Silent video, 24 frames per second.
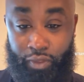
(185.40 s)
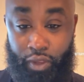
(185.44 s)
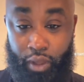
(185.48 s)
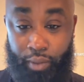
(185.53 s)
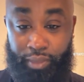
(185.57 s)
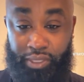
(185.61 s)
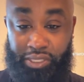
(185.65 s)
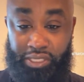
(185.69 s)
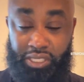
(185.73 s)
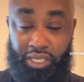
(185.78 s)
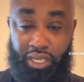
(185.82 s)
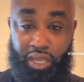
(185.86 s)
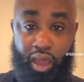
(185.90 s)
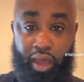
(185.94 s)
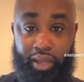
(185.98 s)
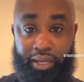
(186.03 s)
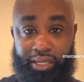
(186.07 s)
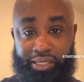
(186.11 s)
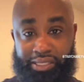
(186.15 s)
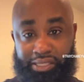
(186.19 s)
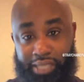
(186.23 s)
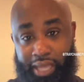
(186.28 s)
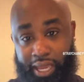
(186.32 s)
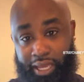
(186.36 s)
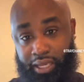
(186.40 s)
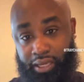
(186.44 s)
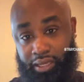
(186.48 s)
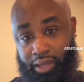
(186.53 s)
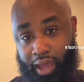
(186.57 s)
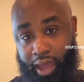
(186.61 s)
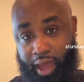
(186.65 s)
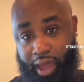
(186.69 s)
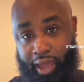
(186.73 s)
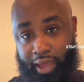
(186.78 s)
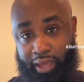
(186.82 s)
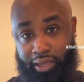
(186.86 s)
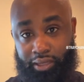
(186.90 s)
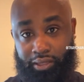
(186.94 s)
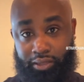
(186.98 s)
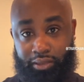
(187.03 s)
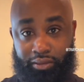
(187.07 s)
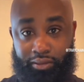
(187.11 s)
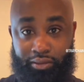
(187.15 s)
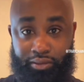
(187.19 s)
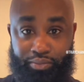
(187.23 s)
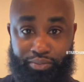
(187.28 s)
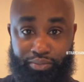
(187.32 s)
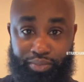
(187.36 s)
I'm going to see y'all in a second. All right?
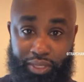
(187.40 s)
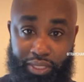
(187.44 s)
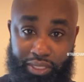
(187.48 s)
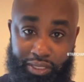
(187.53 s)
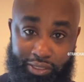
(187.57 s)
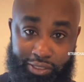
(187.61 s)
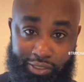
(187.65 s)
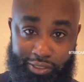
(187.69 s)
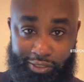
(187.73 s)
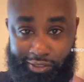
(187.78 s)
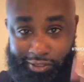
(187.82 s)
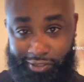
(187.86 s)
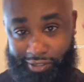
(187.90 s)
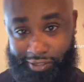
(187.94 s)
Peace.